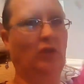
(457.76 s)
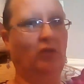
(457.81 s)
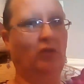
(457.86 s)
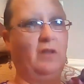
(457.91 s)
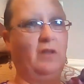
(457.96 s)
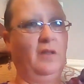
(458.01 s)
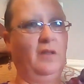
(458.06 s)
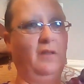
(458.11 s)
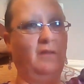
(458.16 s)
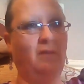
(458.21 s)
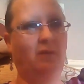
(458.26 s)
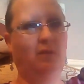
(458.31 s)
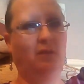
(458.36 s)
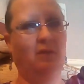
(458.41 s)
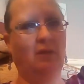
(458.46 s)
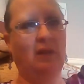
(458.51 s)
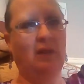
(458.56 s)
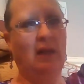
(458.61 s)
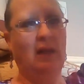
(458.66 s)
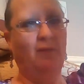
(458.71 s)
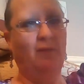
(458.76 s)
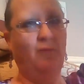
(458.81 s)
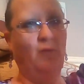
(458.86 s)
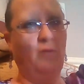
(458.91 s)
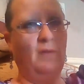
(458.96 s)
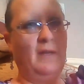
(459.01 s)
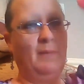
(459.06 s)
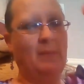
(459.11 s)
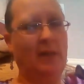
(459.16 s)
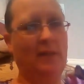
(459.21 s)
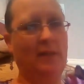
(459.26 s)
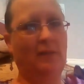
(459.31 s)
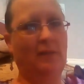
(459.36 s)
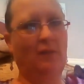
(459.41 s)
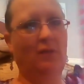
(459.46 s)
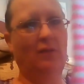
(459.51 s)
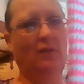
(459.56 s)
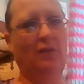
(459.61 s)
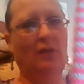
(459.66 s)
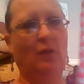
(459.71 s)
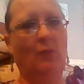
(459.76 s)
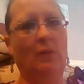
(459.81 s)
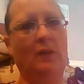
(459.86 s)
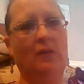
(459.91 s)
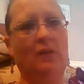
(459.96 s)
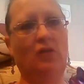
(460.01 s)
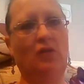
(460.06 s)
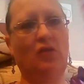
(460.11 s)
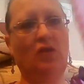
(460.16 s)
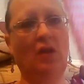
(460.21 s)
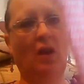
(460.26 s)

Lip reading: look, I'll have all them ends to sew in.